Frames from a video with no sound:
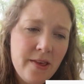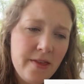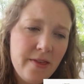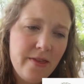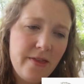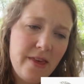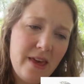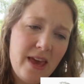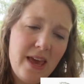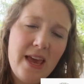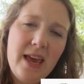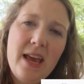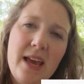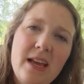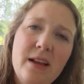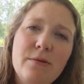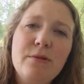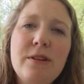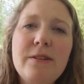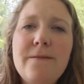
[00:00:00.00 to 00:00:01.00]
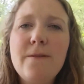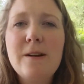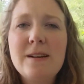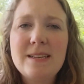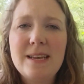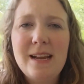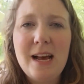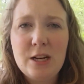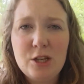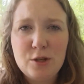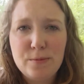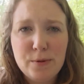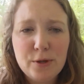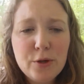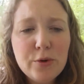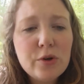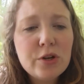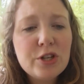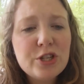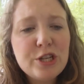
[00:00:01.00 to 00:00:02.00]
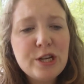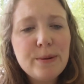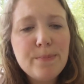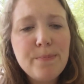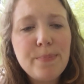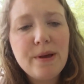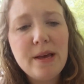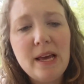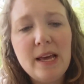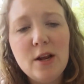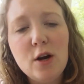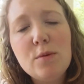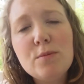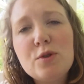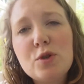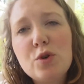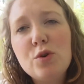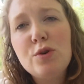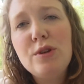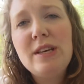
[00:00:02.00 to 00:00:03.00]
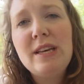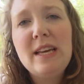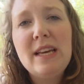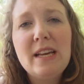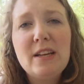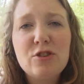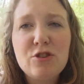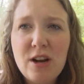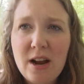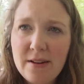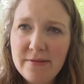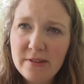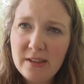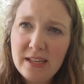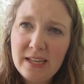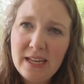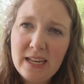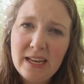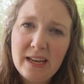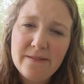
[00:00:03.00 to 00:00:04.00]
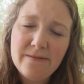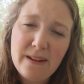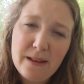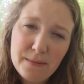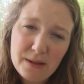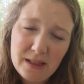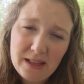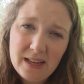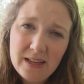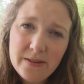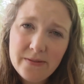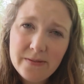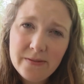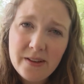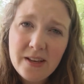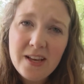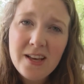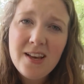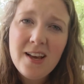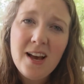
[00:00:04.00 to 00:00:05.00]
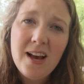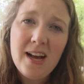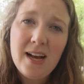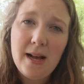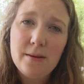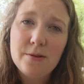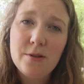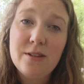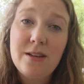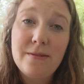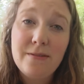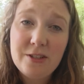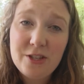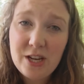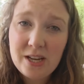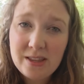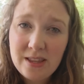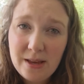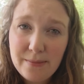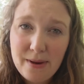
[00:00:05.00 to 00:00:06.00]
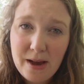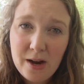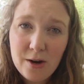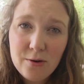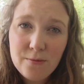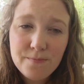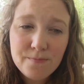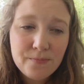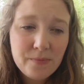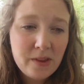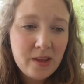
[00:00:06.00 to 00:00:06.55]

They really focus on entrepreneurship and homeschooling, traveling, and family life. Um, so definitely check them out.